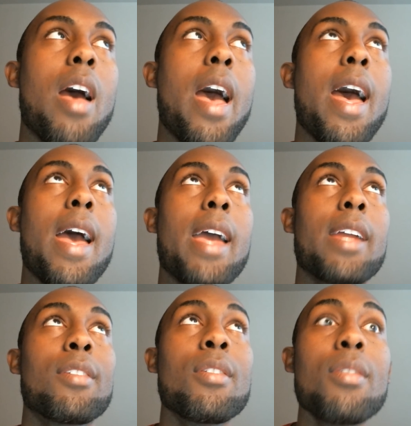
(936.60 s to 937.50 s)
I
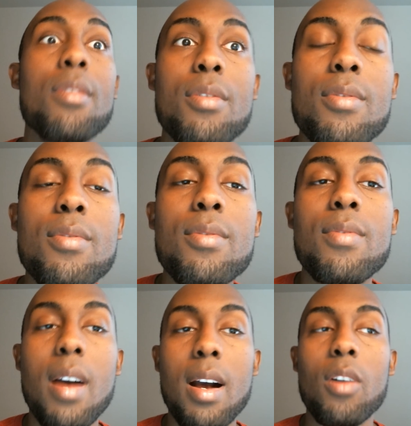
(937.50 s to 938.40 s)

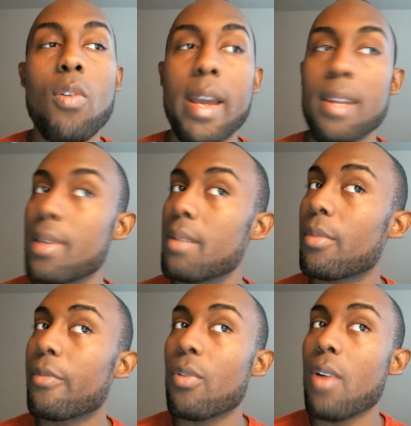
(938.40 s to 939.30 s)
knew quite a bit
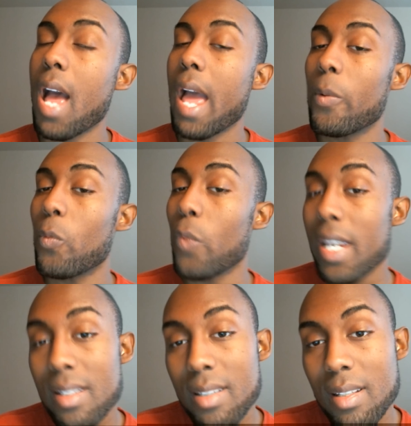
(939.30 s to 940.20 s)
before I
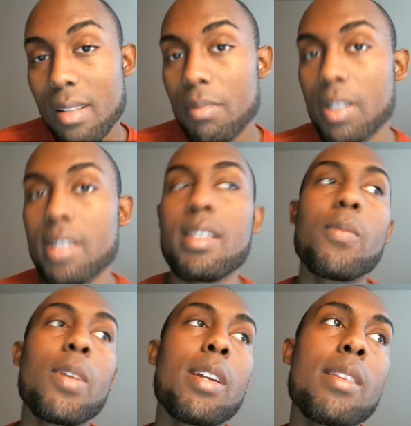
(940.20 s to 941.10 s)
went, because
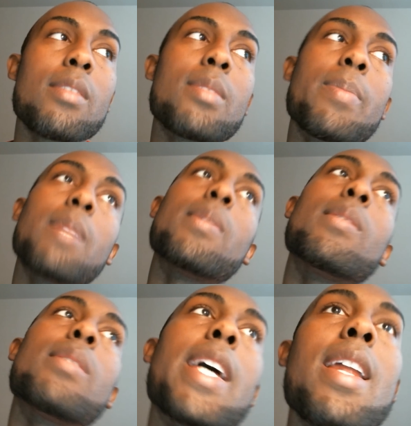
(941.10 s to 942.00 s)
I'm one of those
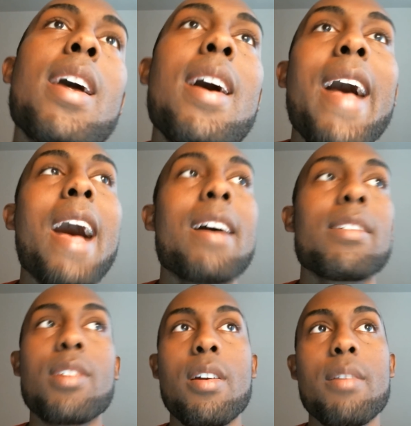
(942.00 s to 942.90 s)
people that I'll
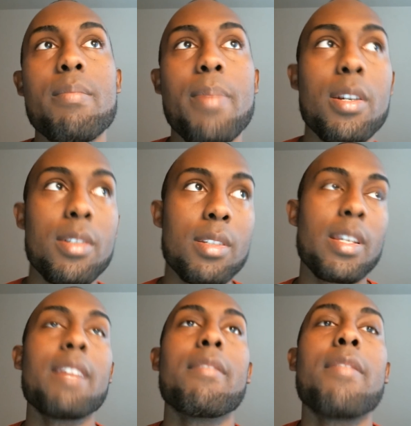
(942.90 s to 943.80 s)
start
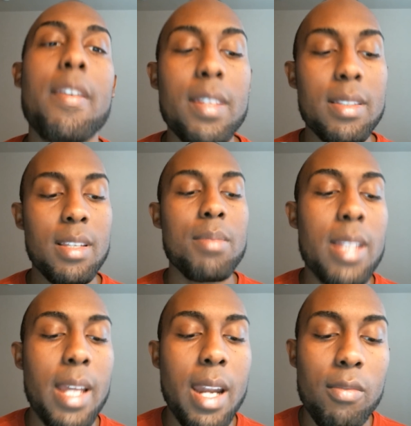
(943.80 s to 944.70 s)
if it's something
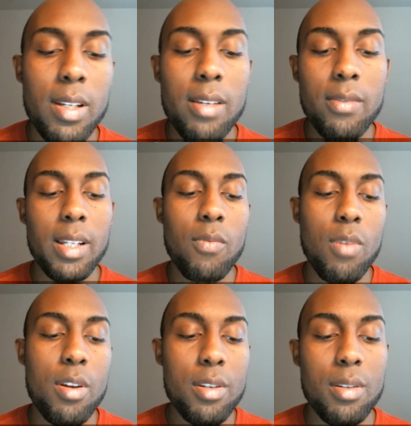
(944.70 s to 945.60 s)
that I really, really
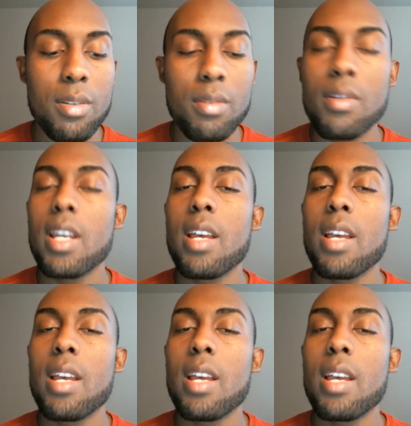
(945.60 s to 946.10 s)
want to do,